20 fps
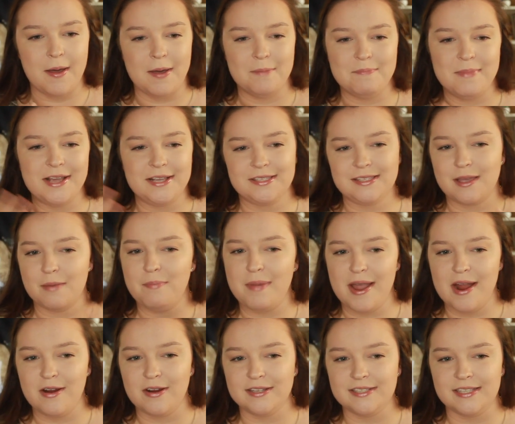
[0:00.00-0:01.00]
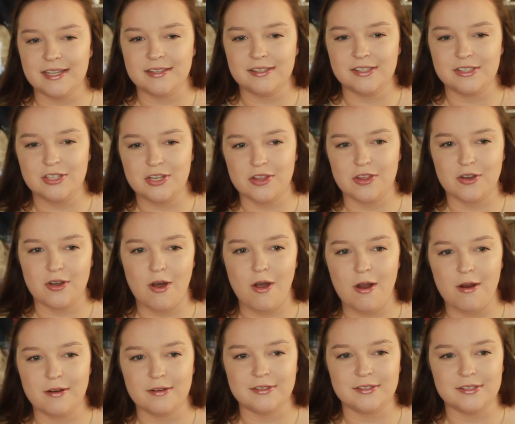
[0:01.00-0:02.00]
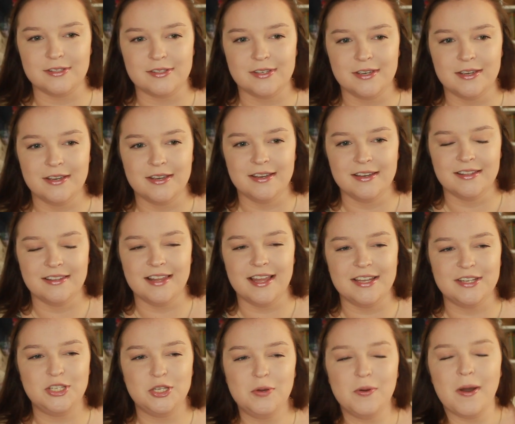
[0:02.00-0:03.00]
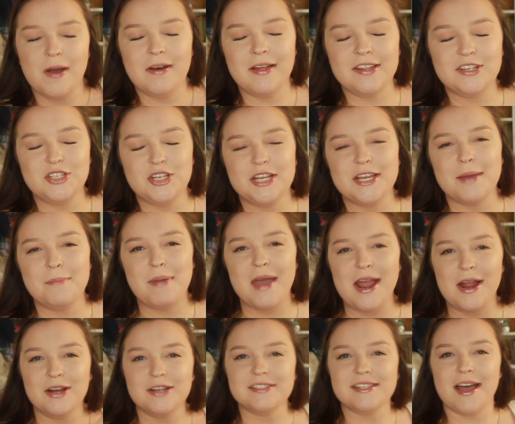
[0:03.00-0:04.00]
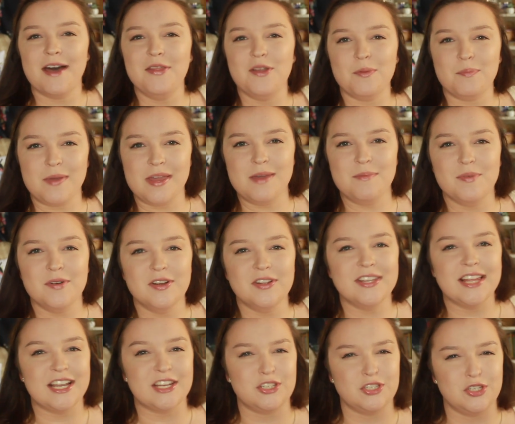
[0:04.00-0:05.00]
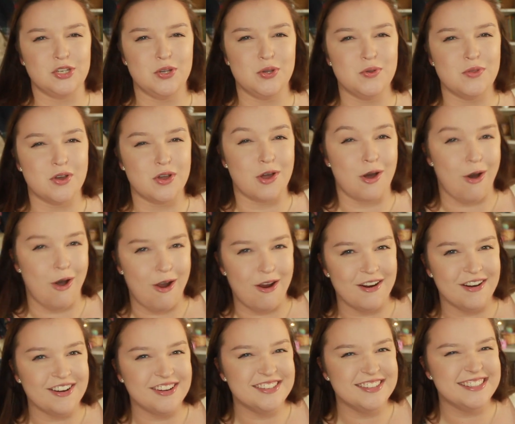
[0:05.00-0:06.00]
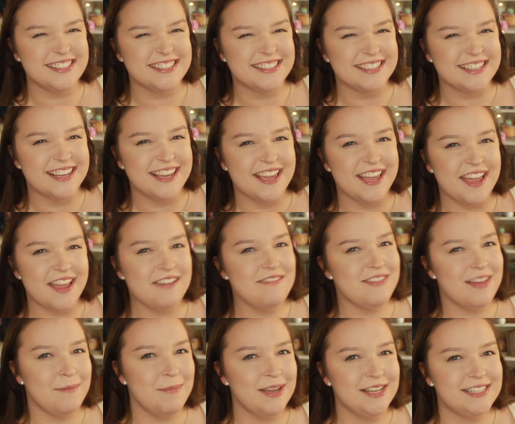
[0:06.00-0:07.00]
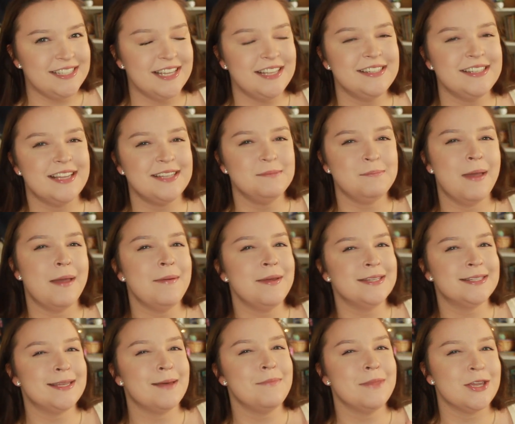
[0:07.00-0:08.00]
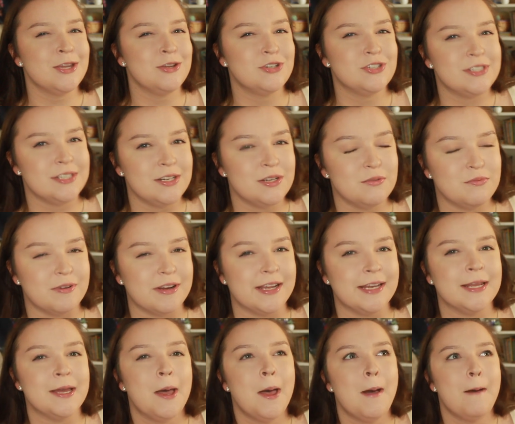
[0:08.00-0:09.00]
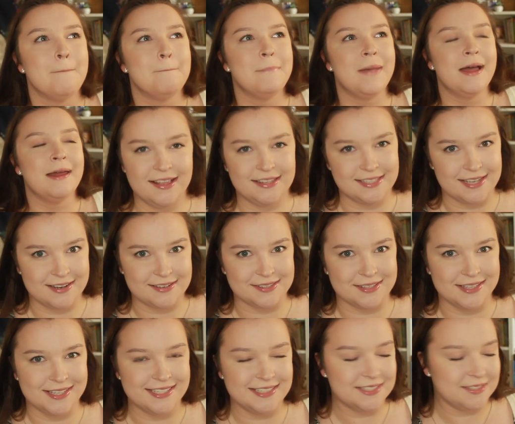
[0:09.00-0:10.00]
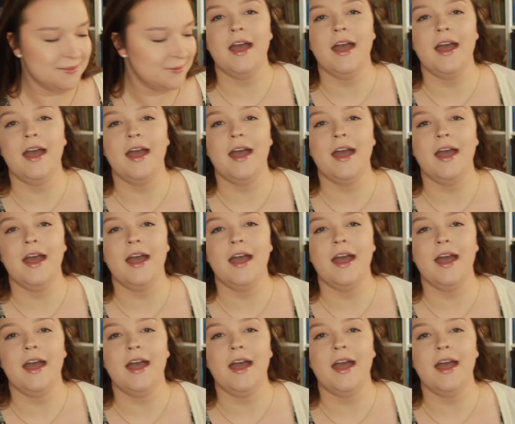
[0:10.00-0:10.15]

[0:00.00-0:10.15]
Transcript: makes comparisons to the cards, like she compares other people like to the cards. If that makes sense. Maybe it's something you just need to read, but it's excellent.